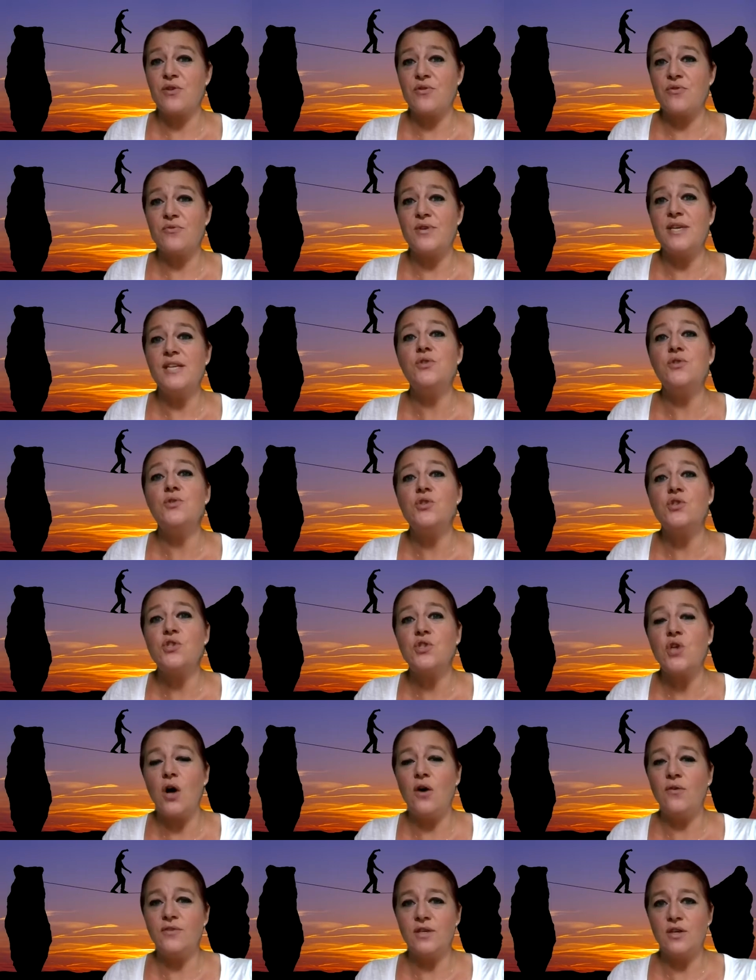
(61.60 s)
3 to
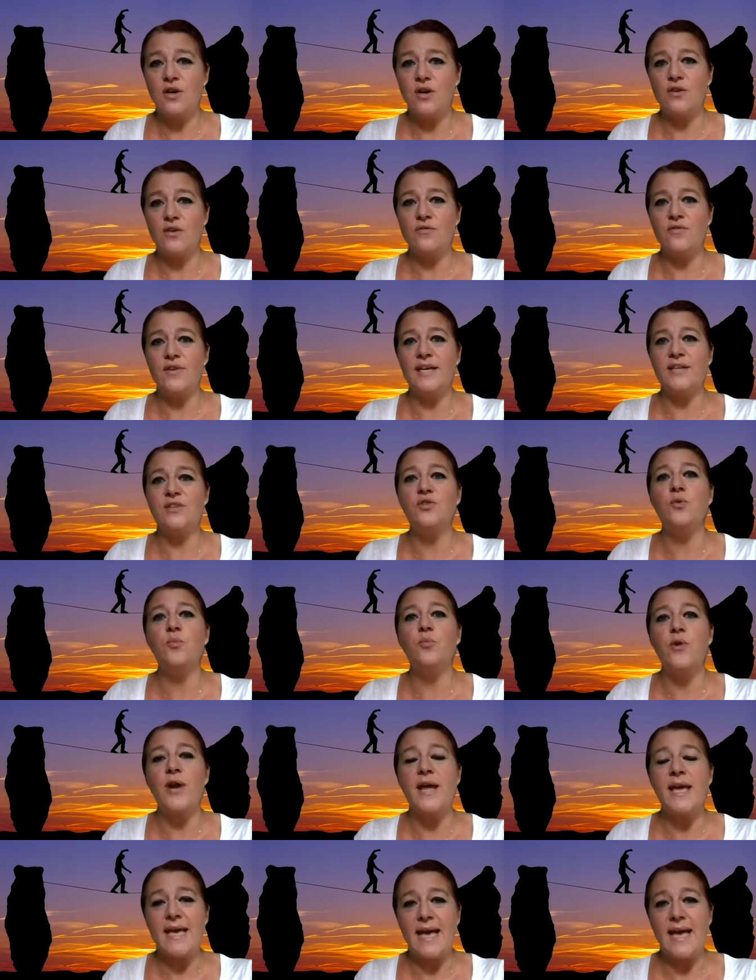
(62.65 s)
solve the conflict, to
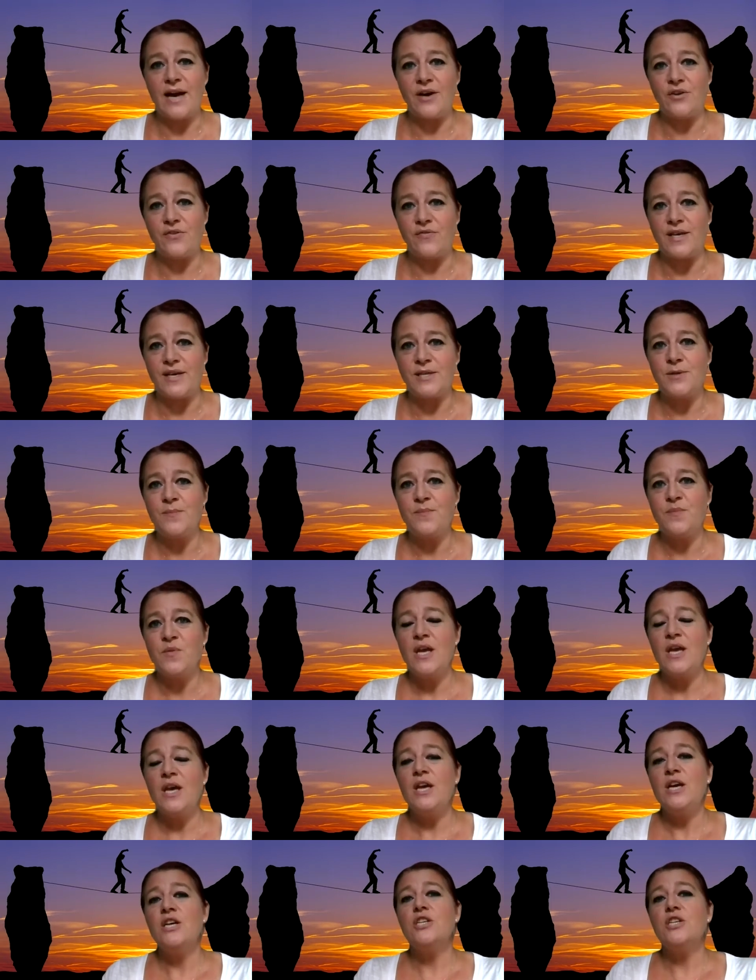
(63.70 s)
break out of it.
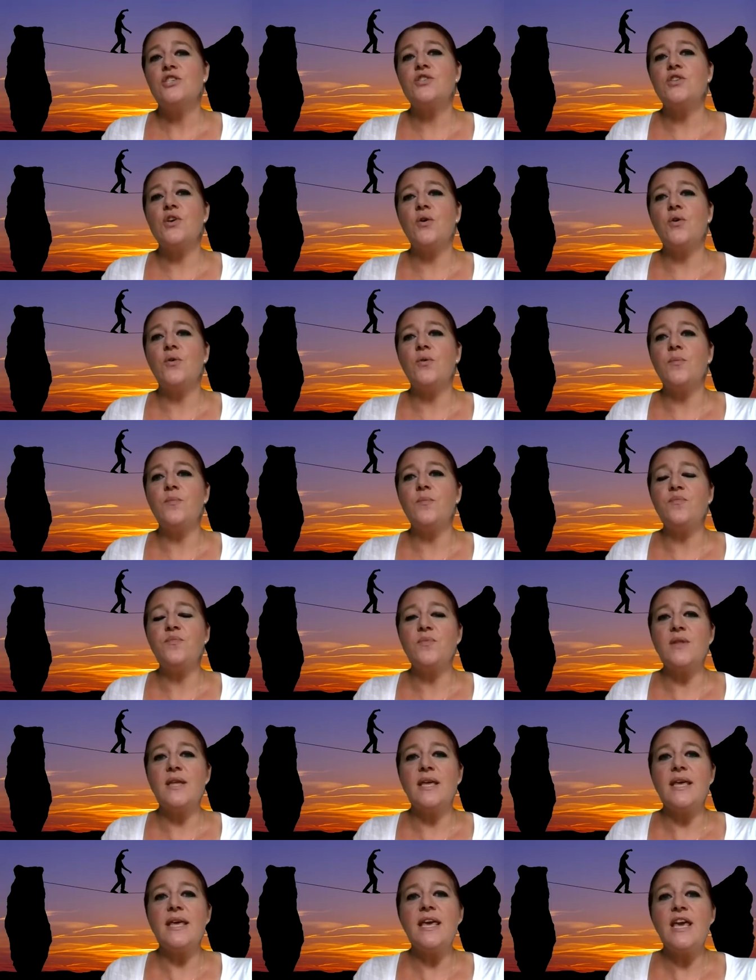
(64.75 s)
So
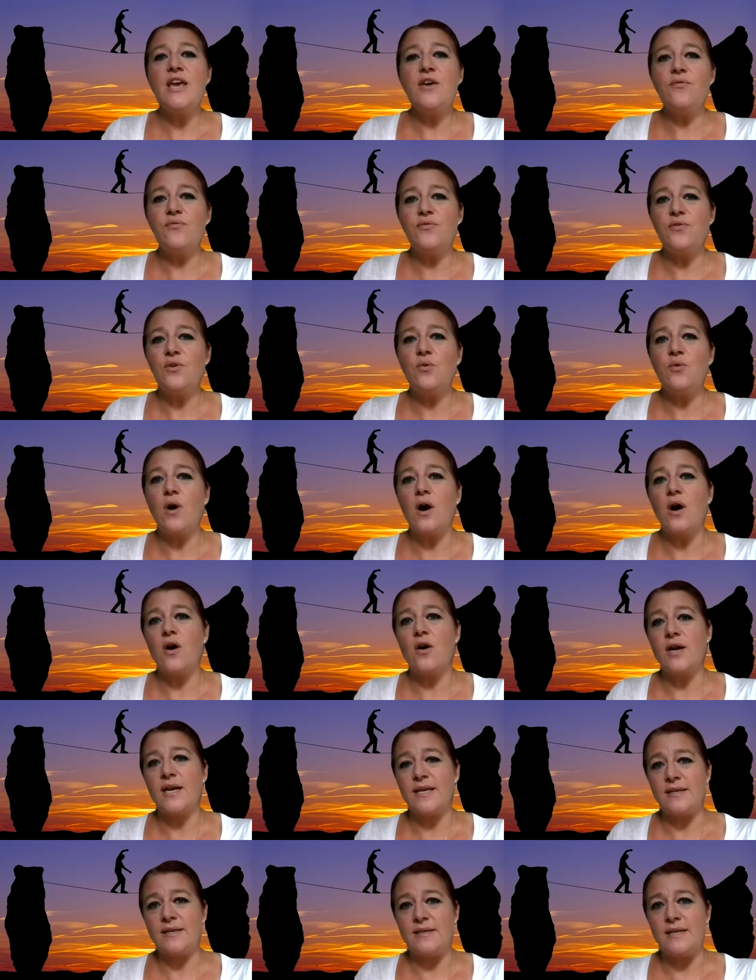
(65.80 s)
if you are
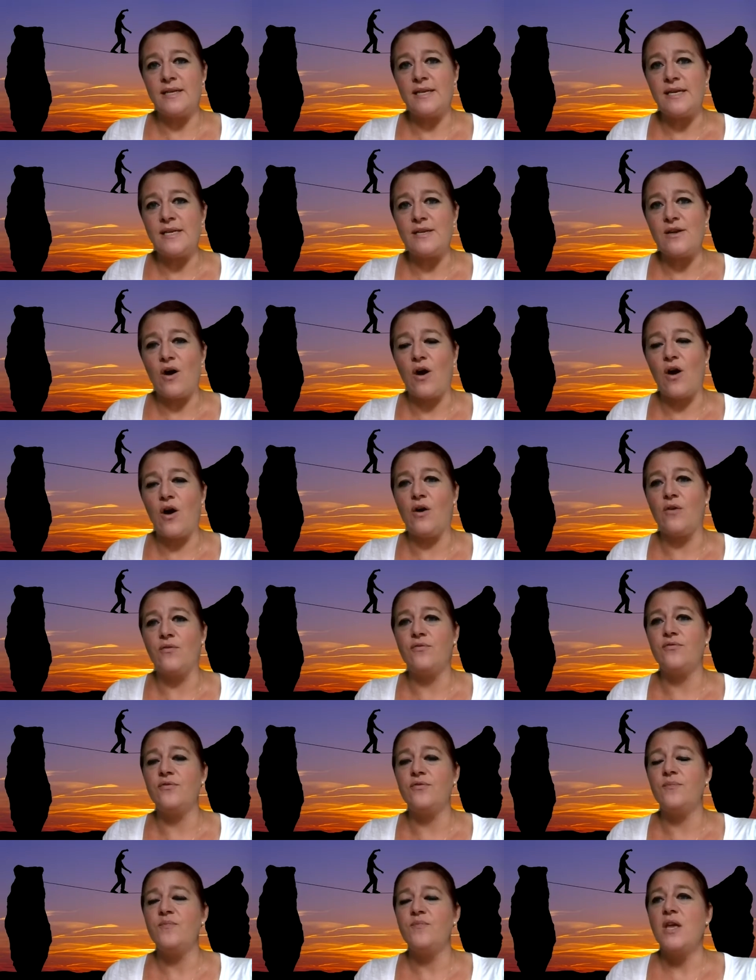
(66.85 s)
in need
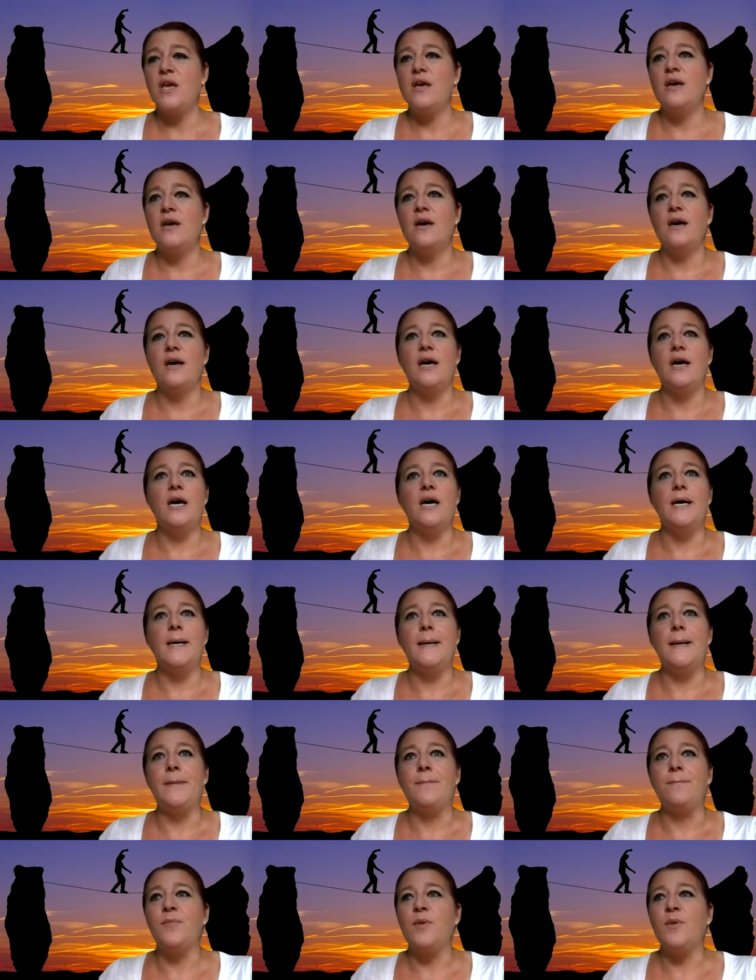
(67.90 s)
of
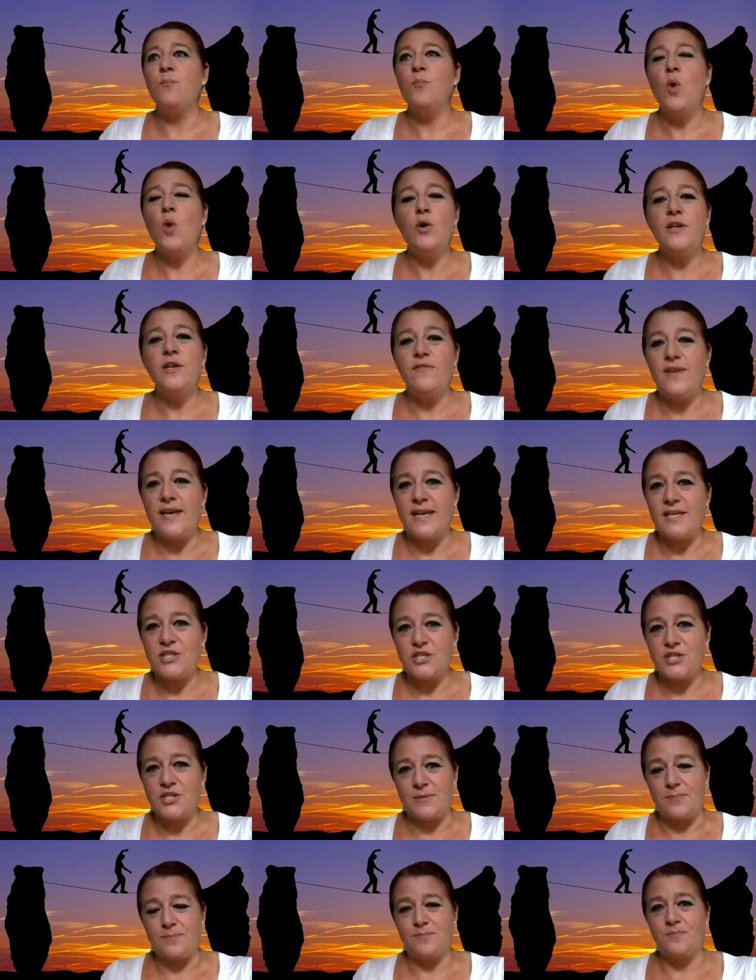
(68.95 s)

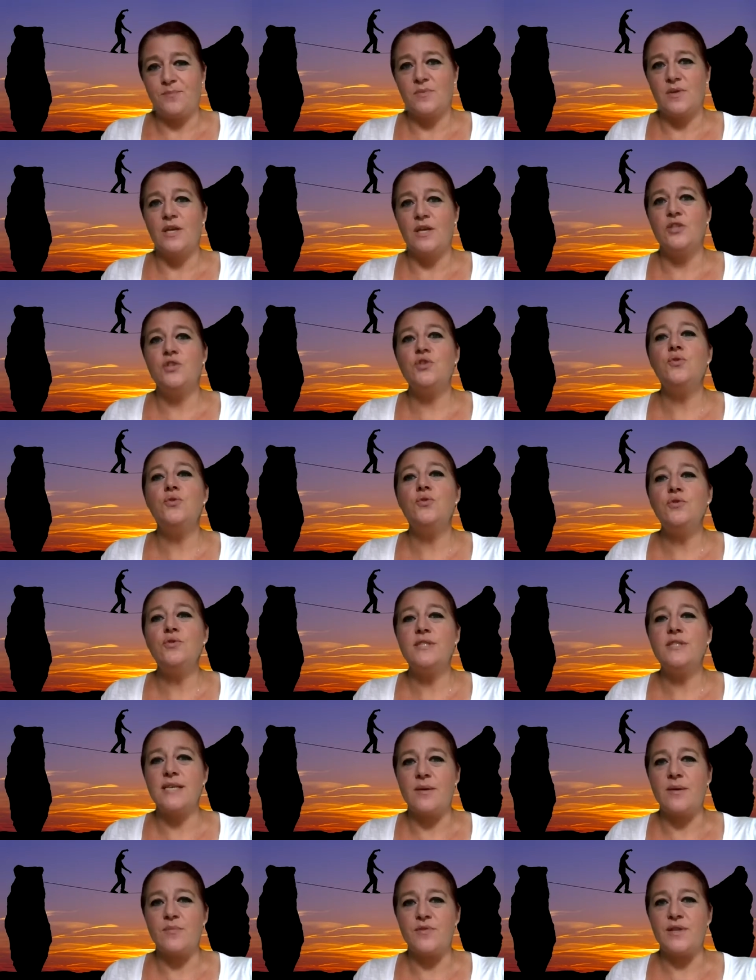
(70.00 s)
motivation to do
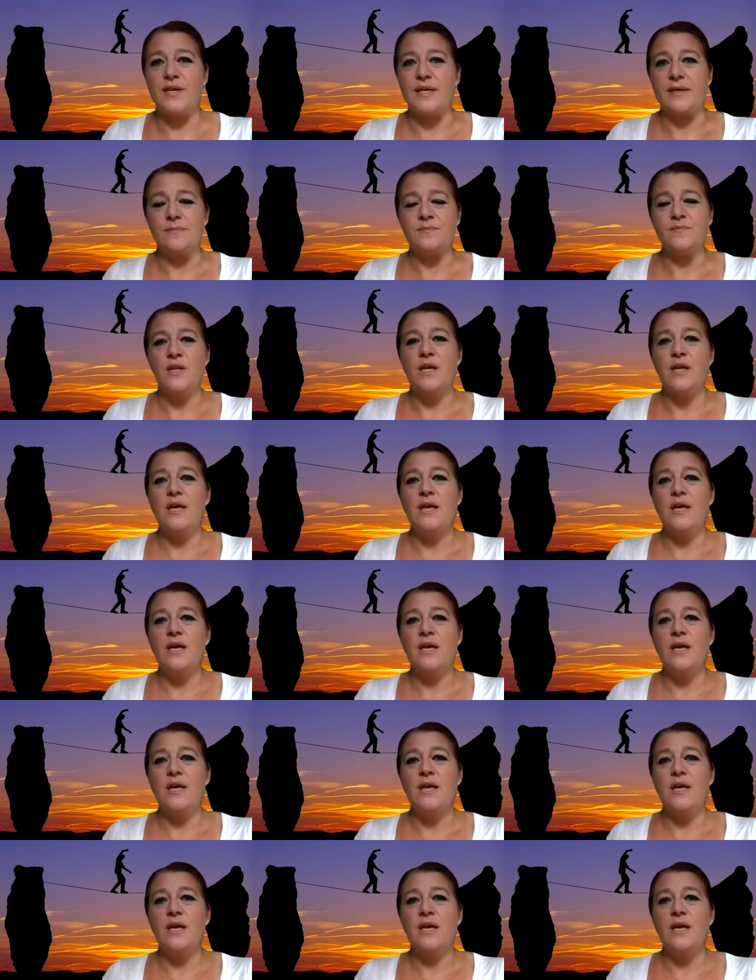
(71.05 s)
something,